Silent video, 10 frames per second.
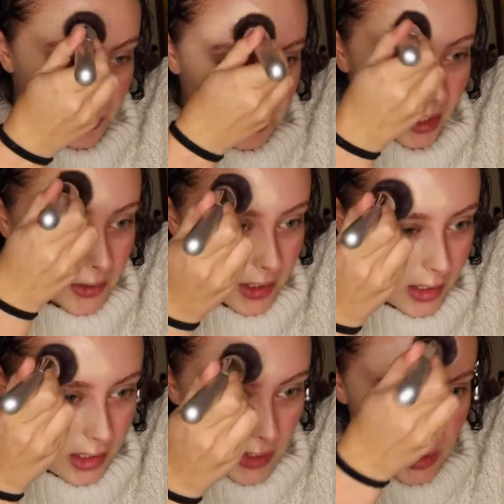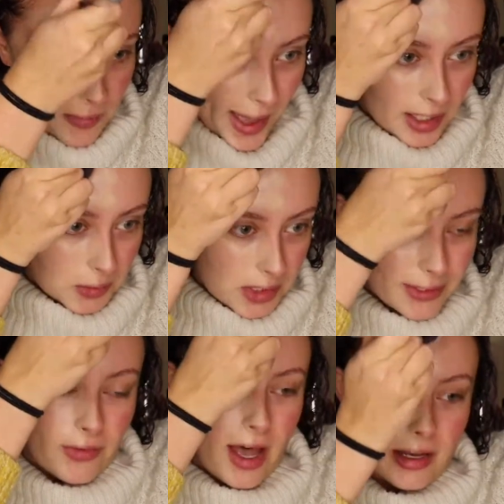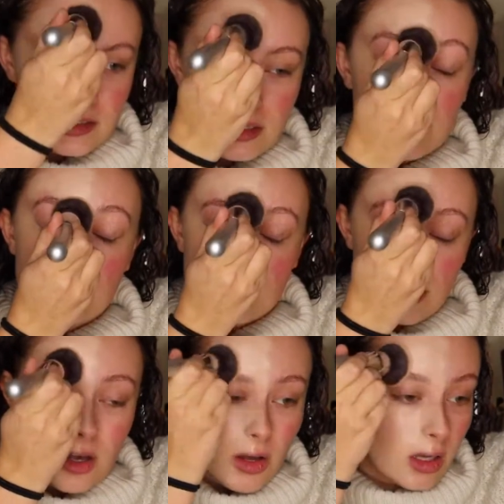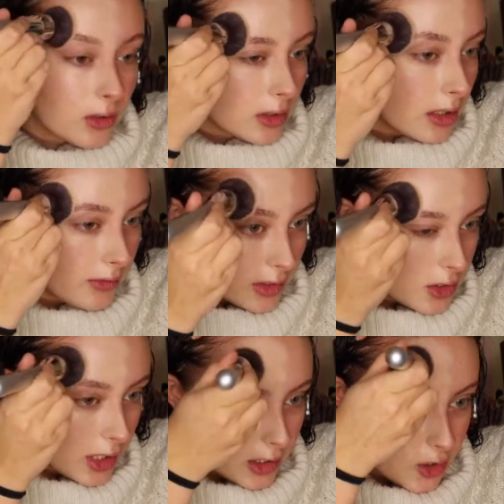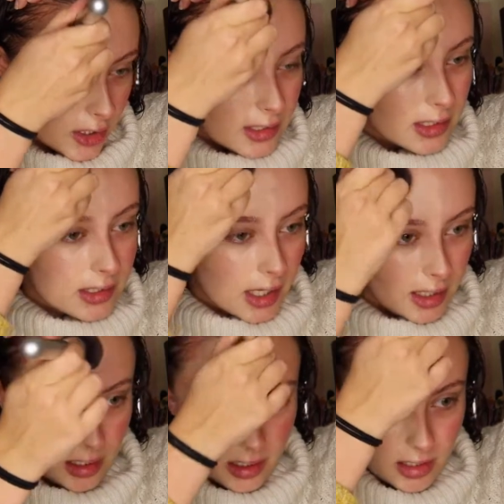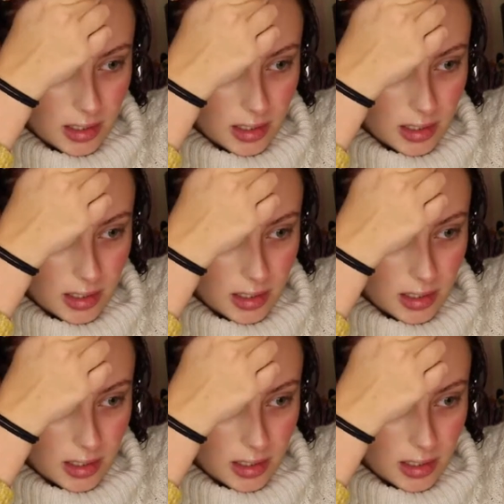But I don't think it's too bad, and we'll see if it oxidizes at all or if it changes as I